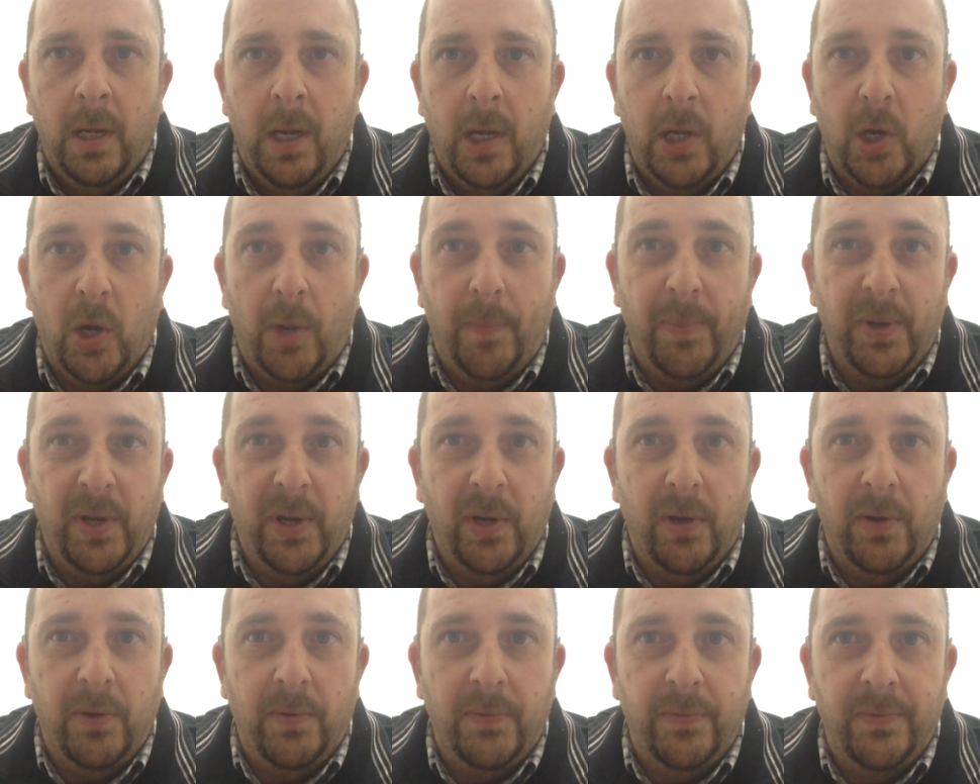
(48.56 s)
a copy
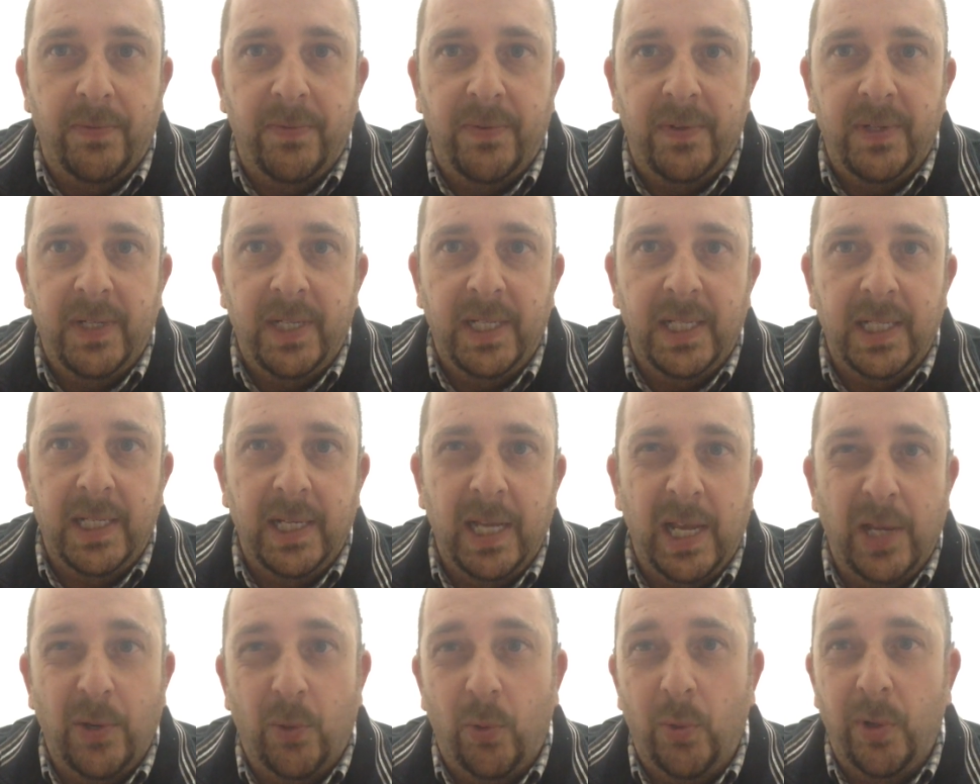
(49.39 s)
of
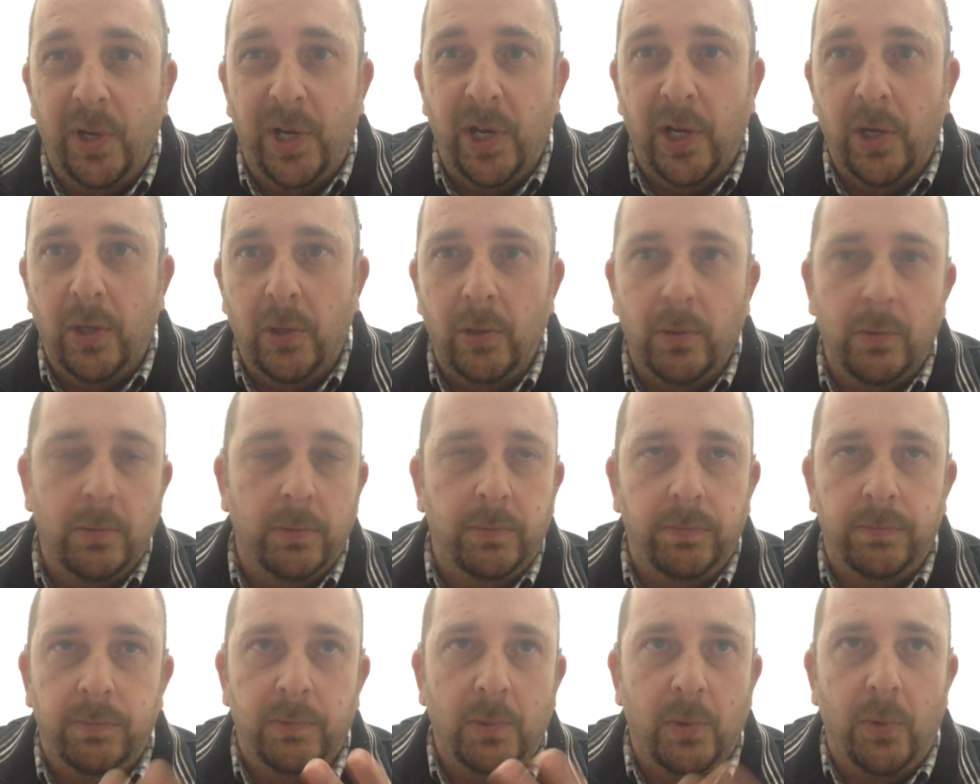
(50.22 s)
an
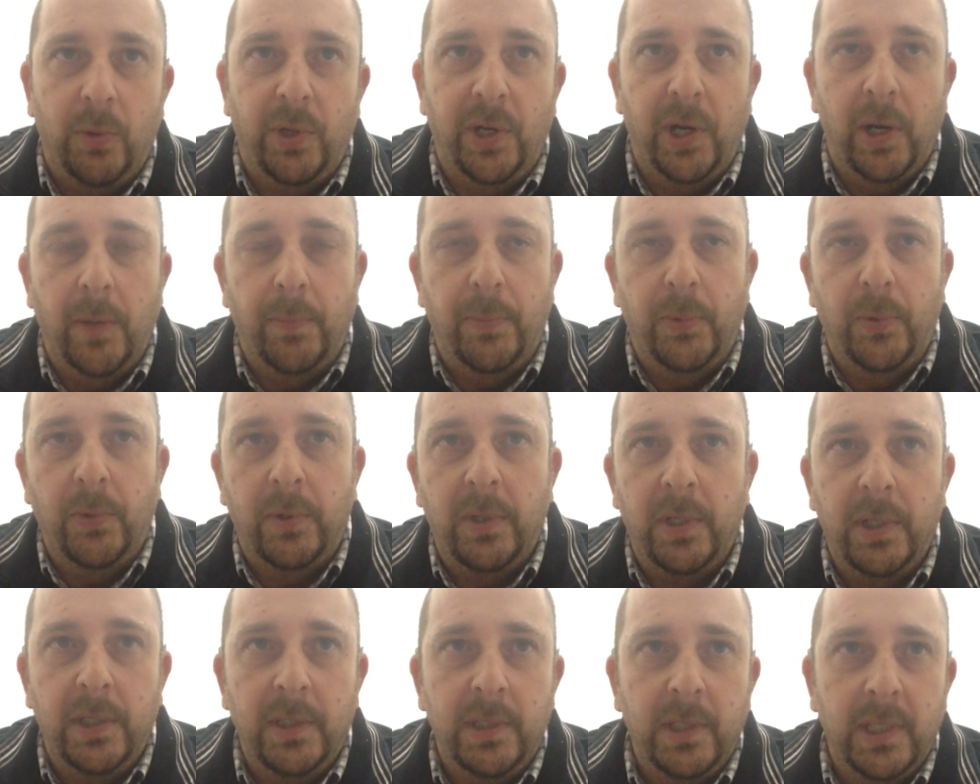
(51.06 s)

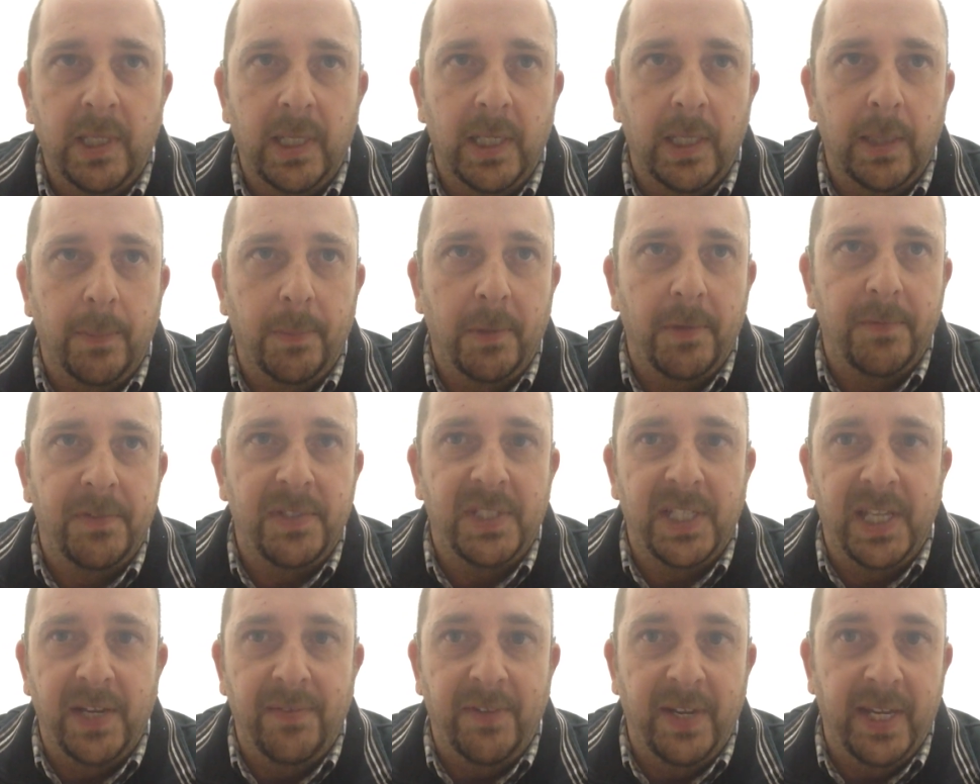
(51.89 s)
audiobook of
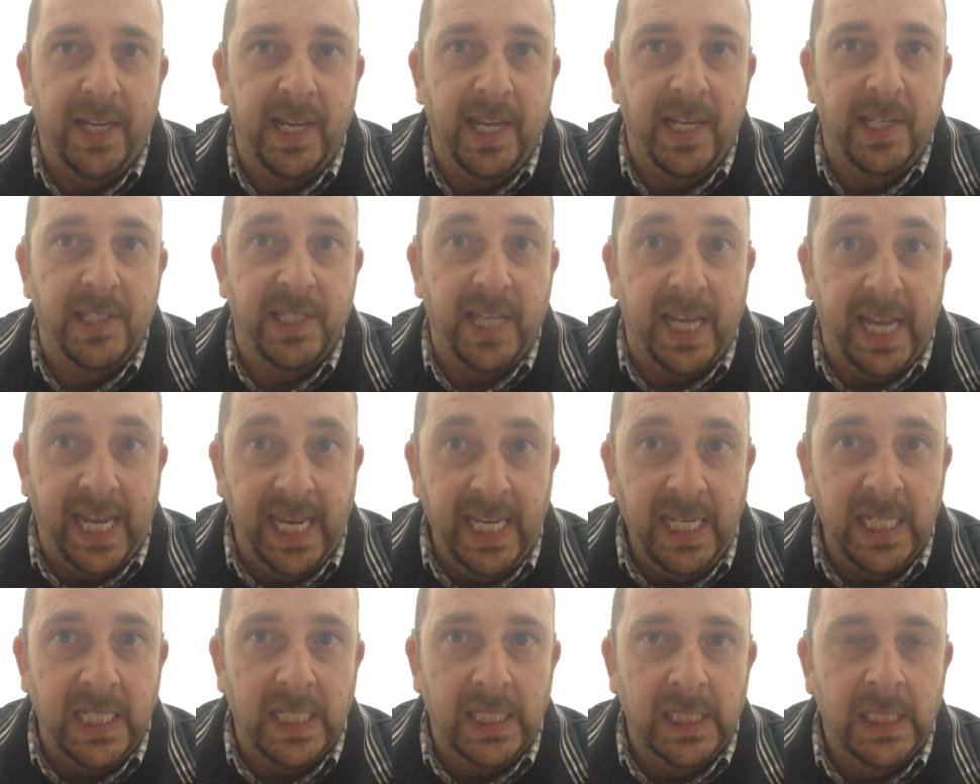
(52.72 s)
Stephen King's
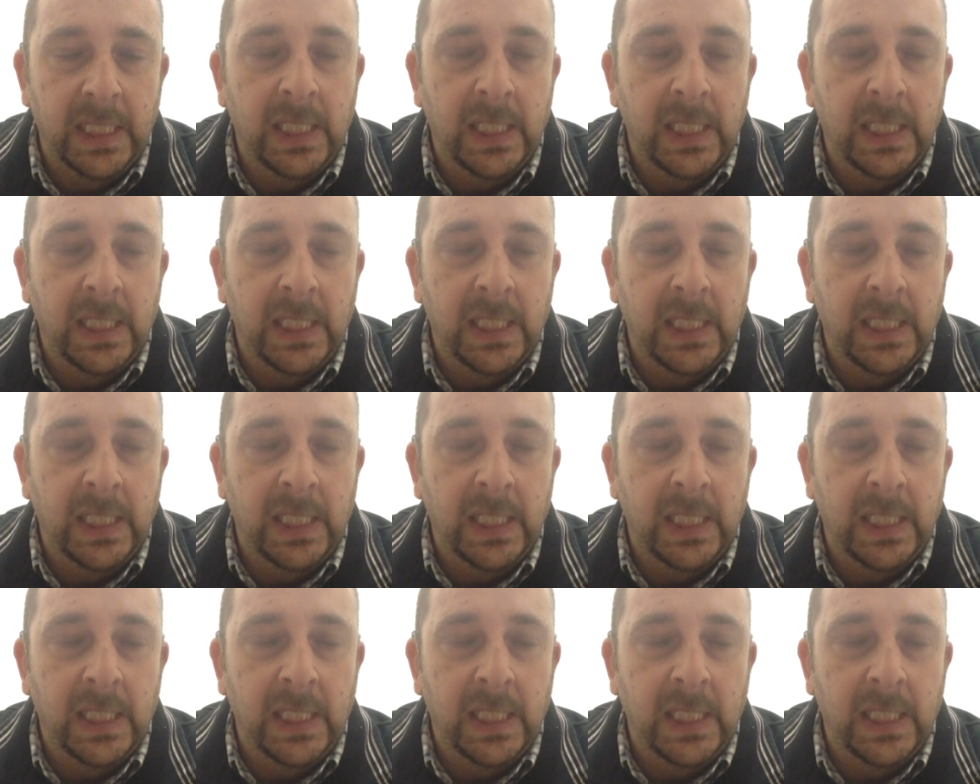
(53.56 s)
It.